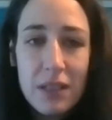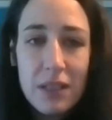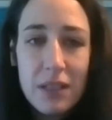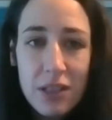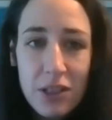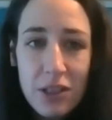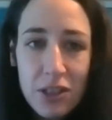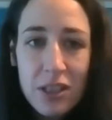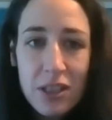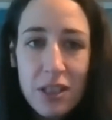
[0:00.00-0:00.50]
they're
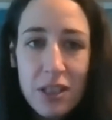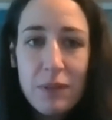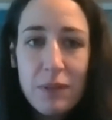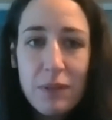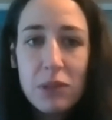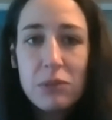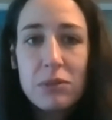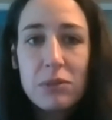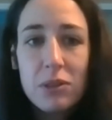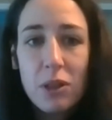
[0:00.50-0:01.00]
just a
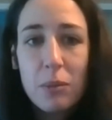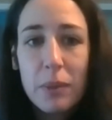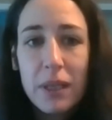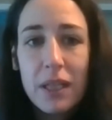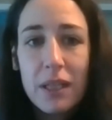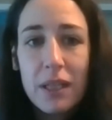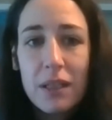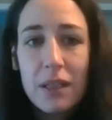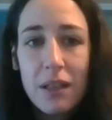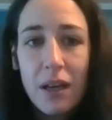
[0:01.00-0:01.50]
difficult
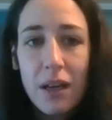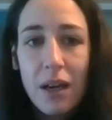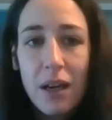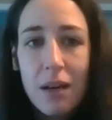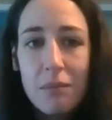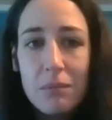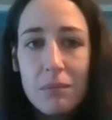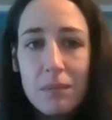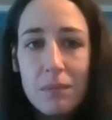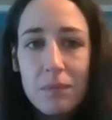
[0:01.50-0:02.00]
topic
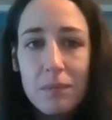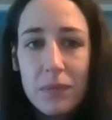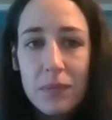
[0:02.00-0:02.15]
um,